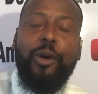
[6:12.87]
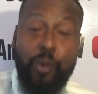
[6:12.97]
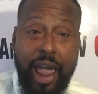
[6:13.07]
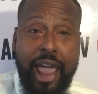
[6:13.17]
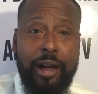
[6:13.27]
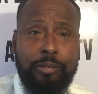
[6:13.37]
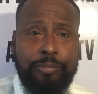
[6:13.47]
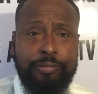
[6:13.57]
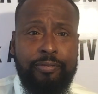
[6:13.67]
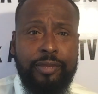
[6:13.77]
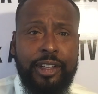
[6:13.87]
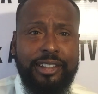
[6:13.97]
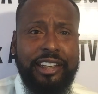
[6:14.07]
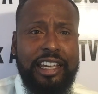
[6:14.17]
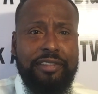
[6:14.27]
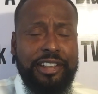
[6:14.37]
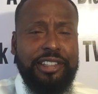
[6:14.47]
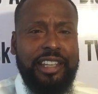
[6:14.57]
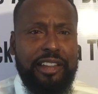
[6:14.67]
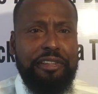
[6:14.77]
around to even
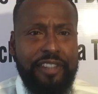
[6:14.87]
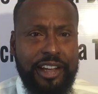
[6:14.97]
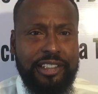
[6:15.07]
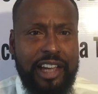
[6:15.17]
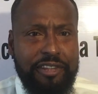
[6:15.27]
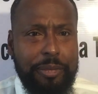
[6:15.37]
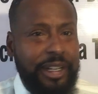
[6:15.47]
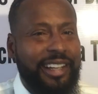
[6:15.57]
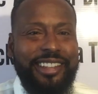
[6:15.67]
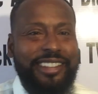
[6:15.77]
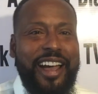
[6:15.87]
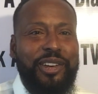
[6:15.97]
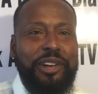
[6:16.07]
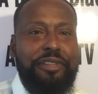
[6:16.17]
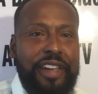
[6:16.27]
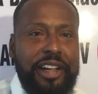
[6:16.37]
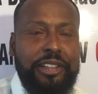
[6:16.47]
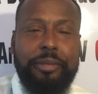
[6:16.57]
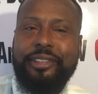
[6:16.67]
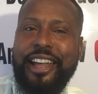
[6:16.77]
see the effects of it because it's not going to
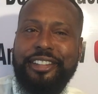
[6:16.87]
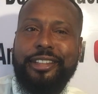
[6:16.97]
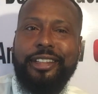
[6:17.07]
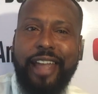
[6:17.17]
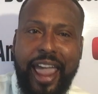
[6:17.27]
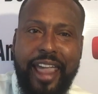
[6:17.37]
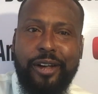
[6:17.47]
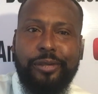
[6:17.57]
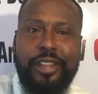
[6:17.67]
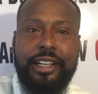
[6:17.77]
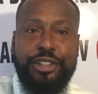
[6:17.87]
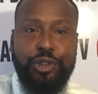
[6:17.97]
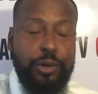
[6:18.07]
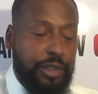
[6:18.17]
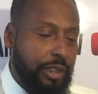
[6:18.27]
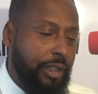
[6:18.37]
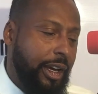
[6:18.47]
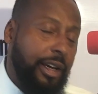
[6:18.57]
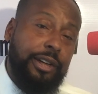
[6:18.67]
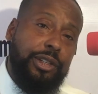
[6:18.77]
affect him that's just an angle that he's using
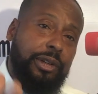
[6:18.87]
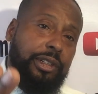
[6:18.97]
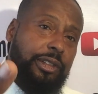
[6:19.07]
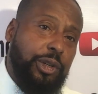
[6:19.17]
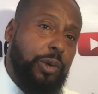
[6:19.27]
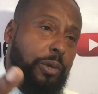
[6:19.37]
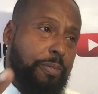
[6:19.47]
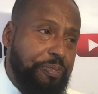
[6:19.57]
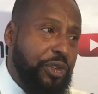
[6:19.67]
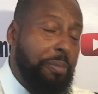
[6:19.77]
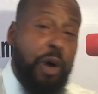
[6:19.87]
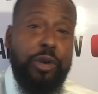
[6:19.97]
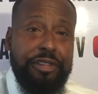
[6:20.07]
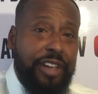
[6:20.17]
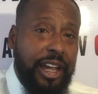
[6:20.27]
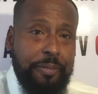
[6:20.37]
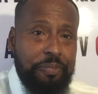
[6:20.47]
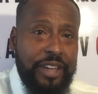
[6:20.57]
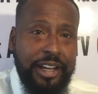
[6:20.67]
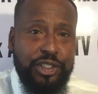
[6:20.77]
to to to
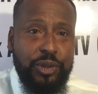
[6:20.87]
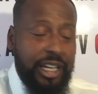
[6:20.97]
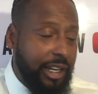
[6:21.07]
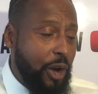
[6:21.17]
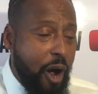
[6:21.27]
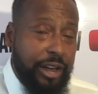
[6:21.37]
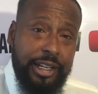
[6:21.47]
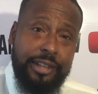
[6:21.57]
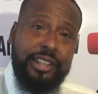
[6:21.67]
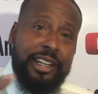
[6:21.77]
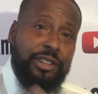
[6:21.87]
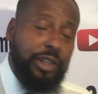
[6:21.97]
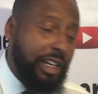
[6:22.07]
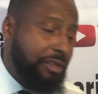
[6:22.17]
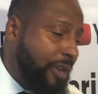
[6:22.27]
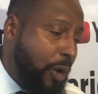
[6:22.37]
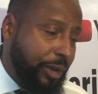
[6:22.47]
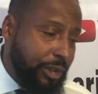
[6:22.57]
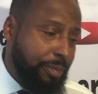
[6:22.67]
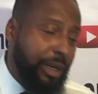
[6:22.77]
motivate and to get an audience and to get
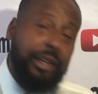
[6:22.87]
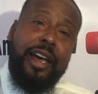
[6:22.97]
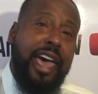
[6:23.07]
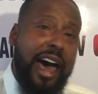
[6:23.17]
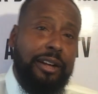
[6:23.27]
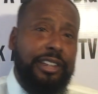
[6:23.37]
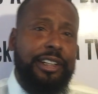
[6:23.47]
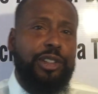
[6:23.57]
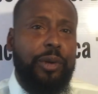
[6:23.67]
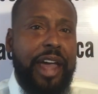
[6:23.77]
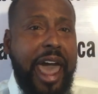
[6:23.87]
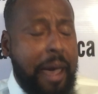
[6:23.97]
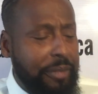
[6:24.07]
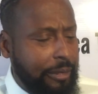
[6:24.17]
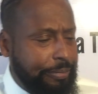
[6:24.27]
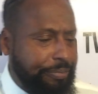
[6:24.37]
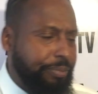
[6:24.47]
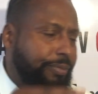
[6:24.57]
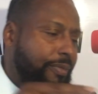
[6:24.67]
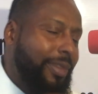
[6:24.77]
voters but i don't think it's going to happen
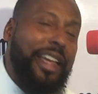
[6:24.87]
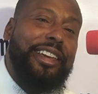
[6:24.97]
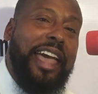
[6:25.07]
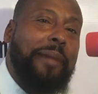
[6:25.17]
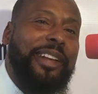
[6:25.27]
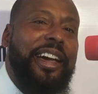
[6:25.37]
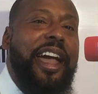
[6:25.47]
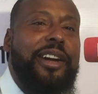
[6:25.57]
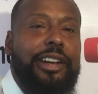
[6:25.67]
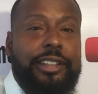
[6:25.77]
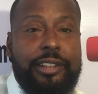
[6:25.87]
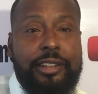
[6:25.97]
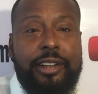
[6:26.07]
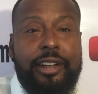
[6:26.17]
kamala harris